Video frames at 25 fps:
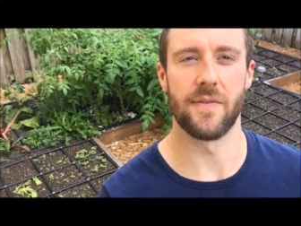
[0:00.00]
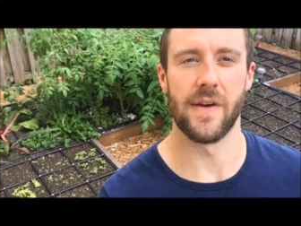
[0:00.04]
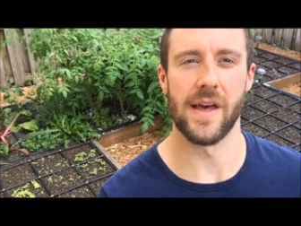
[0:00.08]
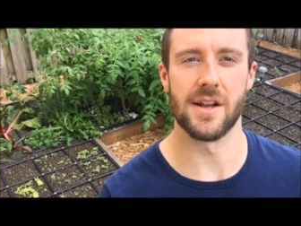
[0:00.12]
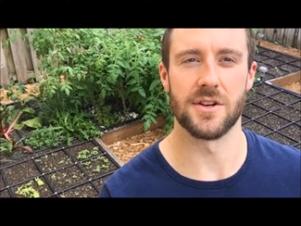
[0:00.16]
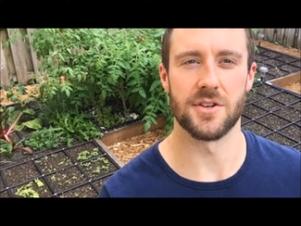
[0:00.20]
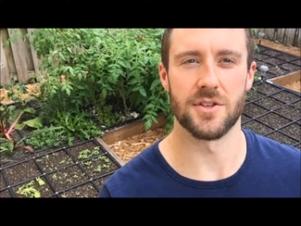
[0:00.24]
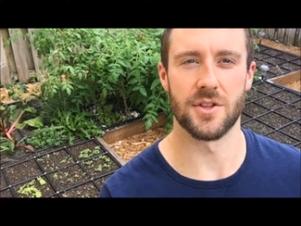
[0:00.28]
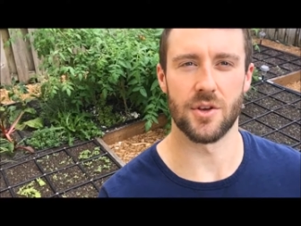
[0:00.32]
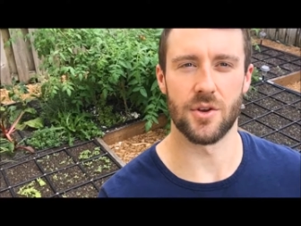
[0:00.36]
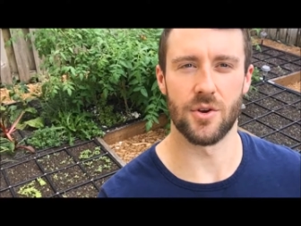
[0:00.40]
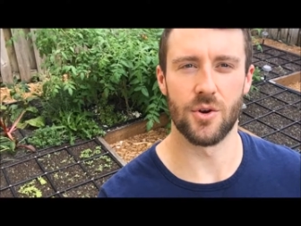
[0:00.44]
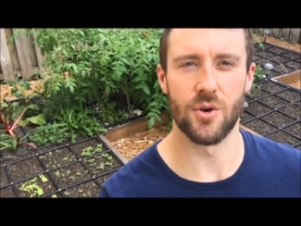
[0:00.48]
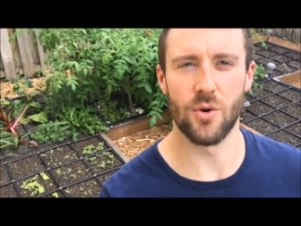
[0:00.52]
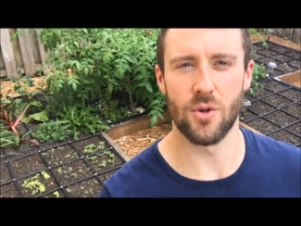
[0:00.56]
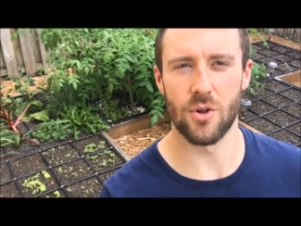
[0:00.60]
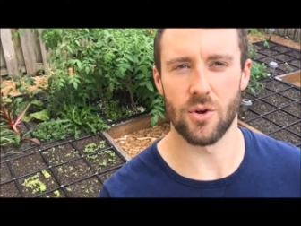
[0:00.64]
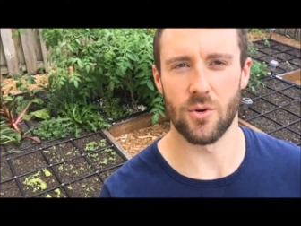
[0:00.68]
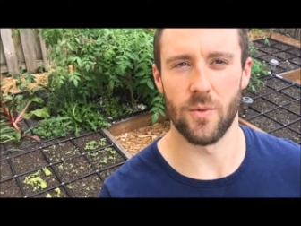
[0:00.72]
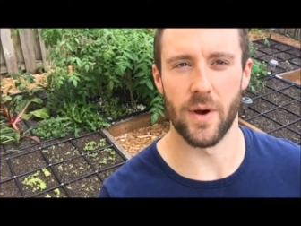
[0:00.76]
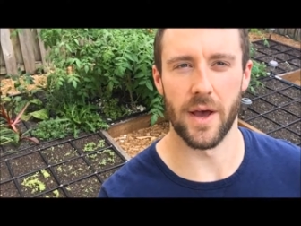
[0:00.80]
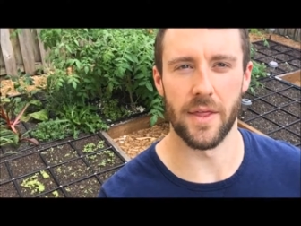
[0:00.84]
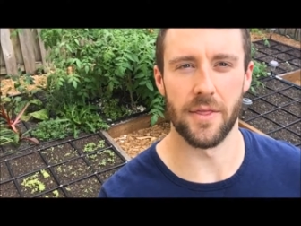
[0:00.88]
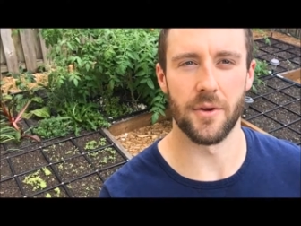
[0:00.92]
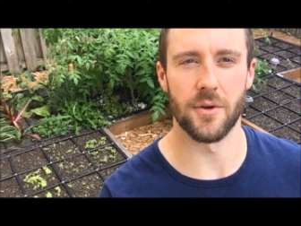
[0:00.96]
advantage of the
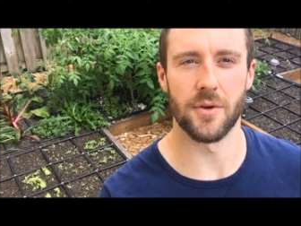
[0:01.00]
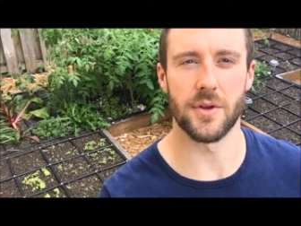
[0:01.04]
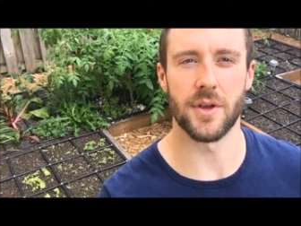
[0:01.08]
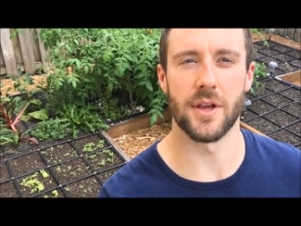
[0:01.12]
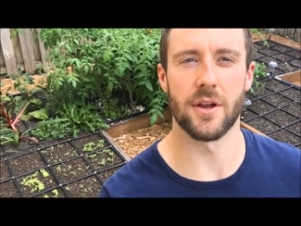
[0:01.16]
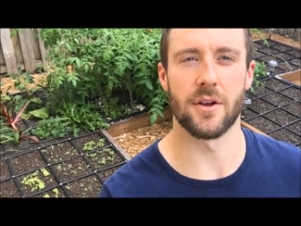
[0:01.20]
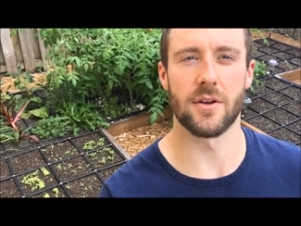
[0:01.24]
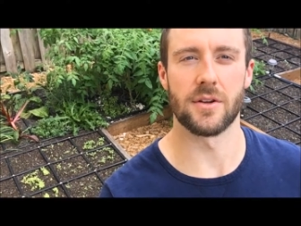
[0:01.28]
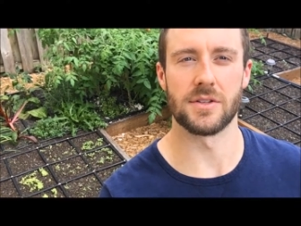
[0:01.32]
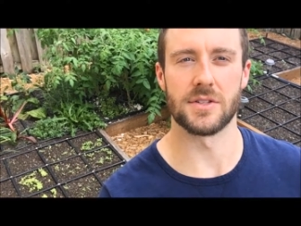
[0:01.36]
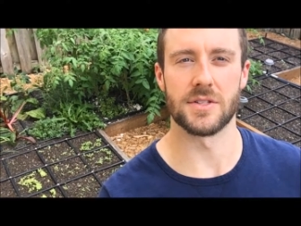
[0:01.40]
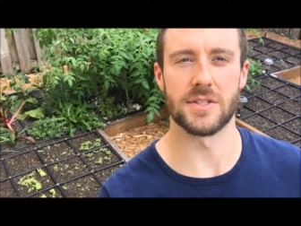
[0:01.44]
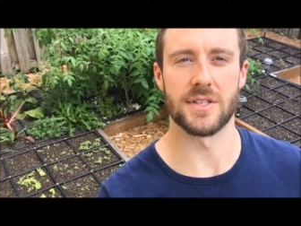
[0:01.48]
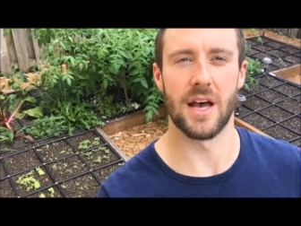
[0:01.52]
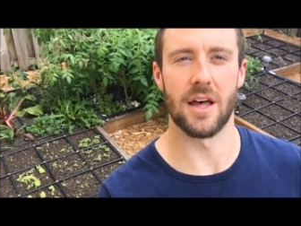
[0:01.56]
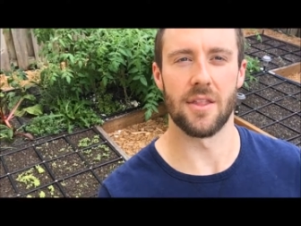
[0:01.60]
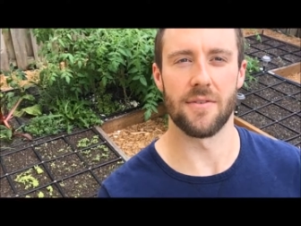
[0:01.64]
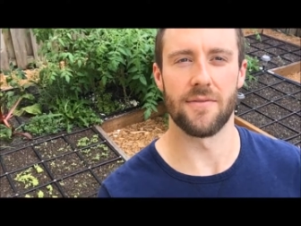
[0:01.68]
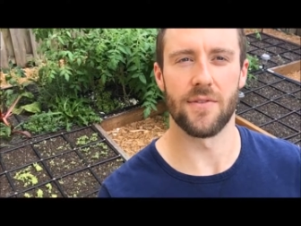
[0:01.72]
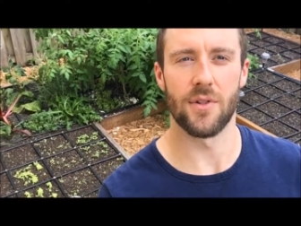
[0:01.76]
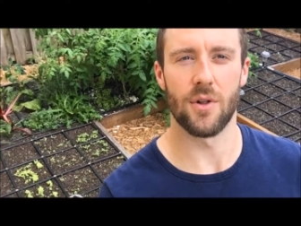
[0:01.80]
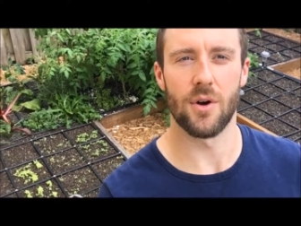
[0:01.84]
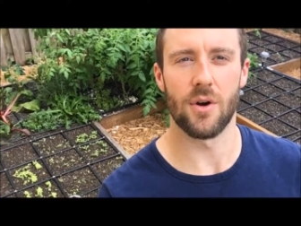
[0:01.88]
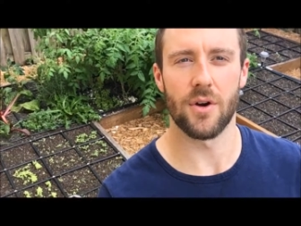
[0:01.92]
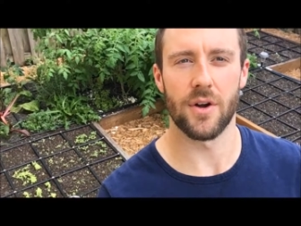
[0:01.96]
cooler weather here in
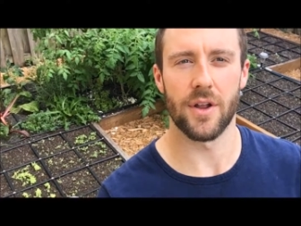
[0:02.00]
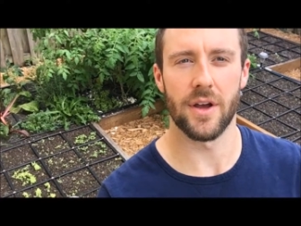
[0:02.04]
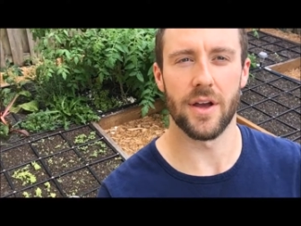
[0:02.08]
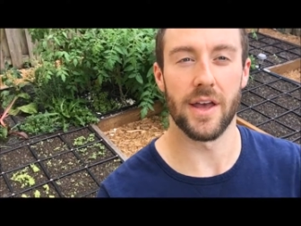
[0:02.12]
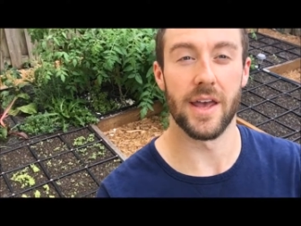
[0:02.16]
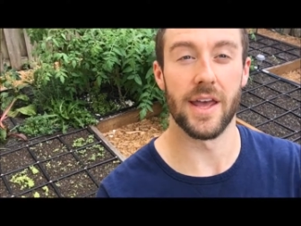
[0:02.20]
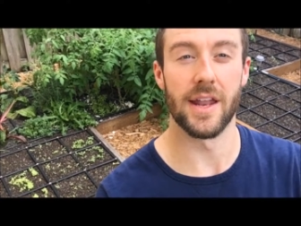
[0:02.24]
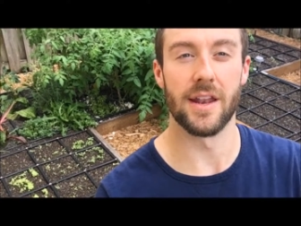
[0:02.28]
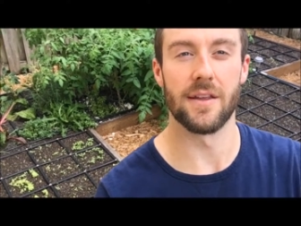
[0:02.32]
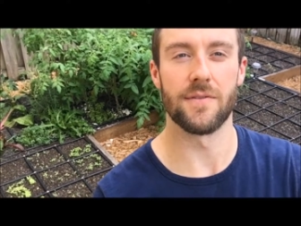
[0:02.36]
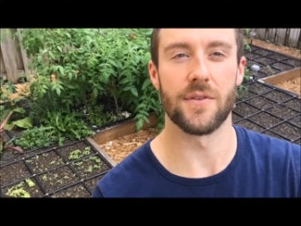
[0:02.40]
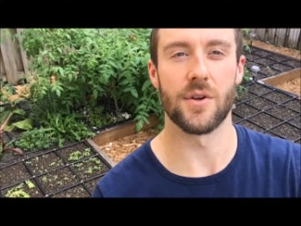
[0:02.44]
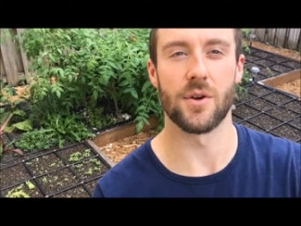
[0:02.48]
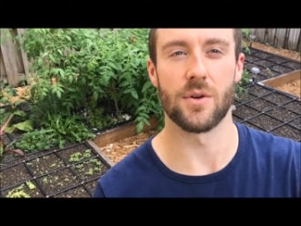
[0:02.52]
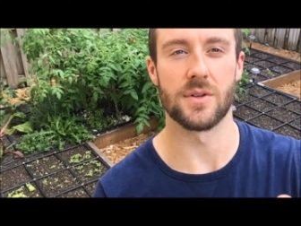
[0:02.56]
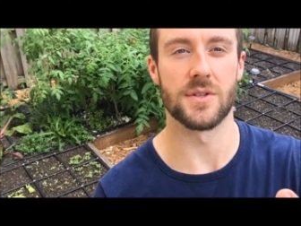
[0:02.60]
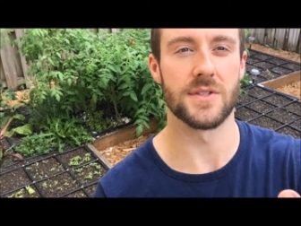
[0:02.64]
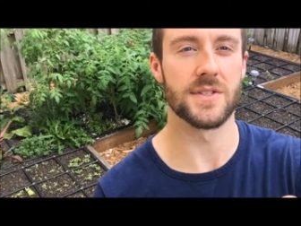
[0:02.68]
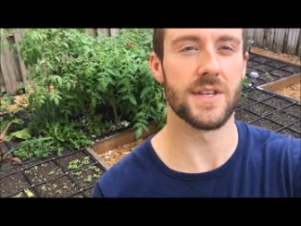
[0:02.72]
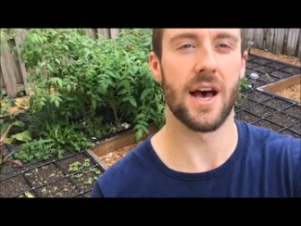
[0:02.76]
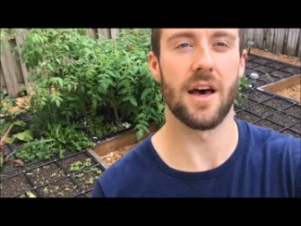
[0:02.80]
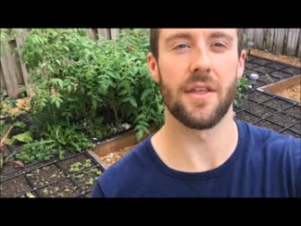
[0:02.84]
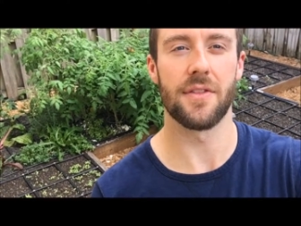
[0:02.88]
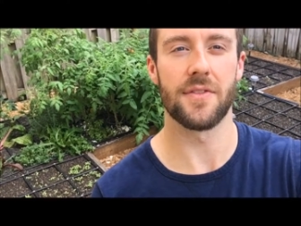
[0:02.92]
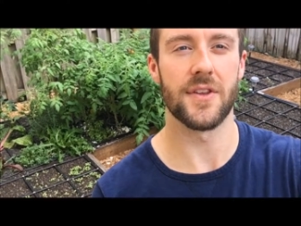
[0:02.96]
South Florida, and if you're in
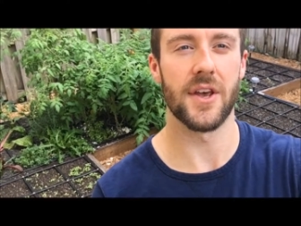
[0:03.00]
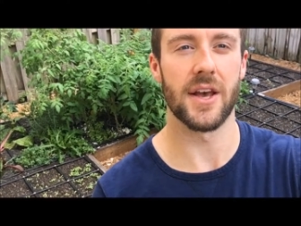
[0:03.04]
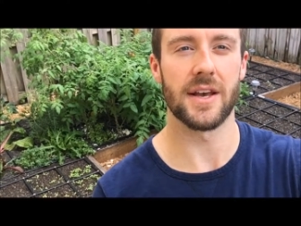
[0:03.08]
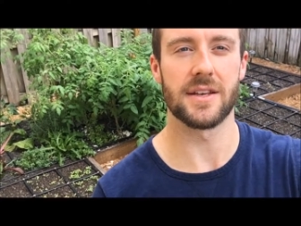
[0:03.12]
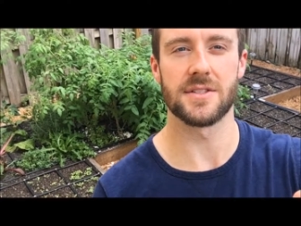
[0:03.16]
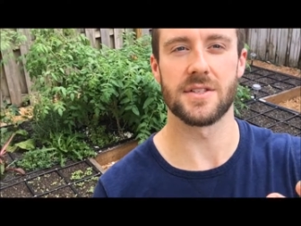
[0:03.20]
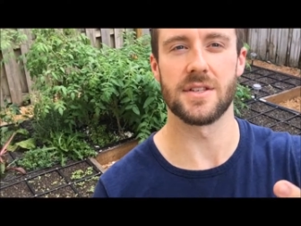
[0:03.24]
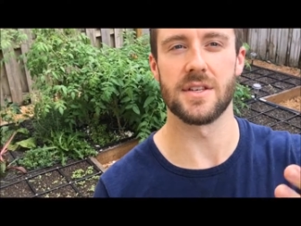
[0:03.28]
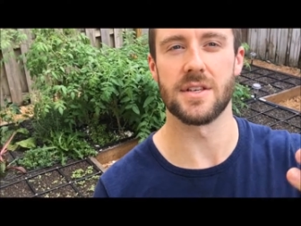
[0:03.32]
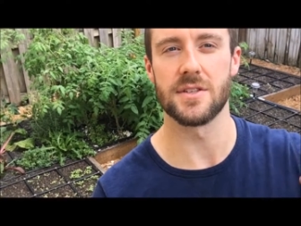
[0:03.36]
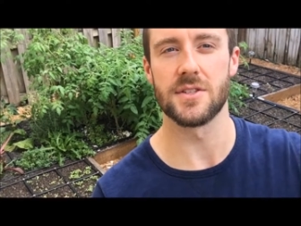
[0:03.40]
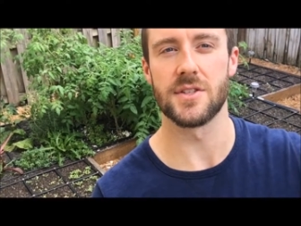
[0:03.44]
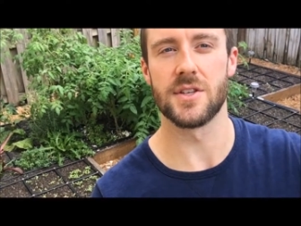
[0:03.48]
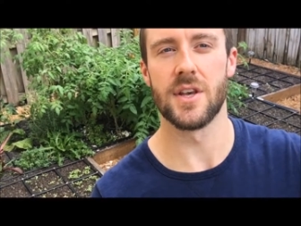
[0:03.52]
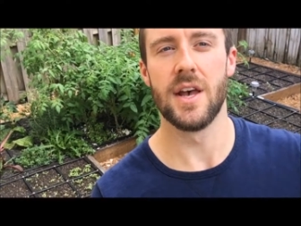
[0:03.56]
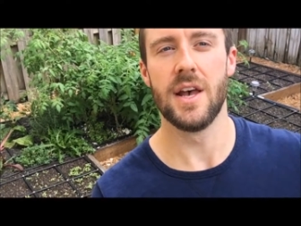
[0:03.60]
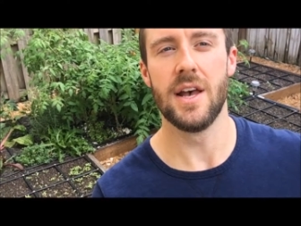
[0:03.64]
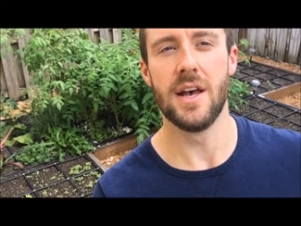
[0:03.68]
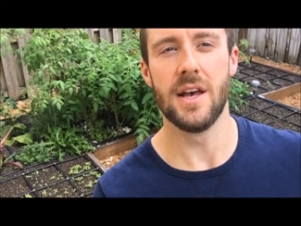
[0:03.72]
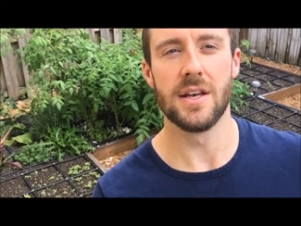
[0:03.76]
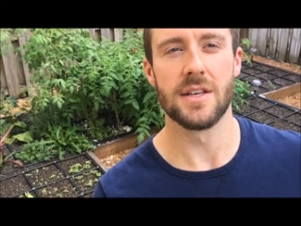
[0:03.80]
South Texas,